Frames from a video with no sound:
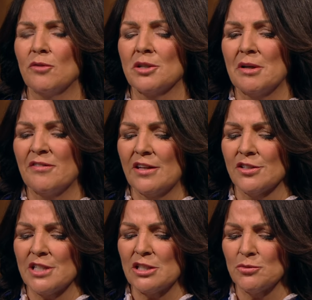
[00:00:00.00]
one of my
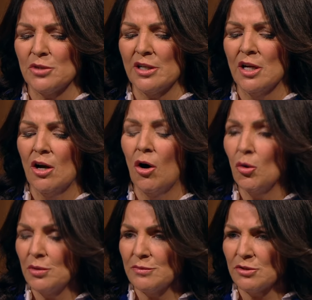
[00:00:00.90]
father's things where
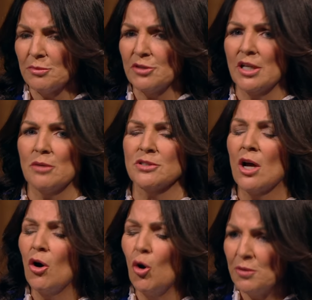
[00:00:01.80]
always when somebody died was
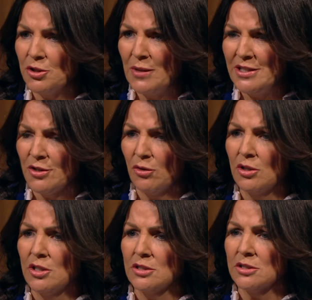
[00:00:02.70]
open the window
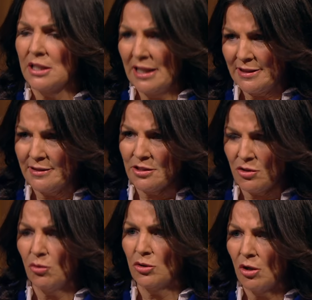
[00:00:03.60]
to let the
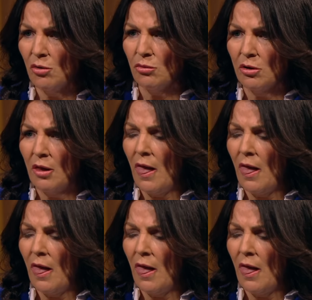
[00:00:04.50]
soul go, mm.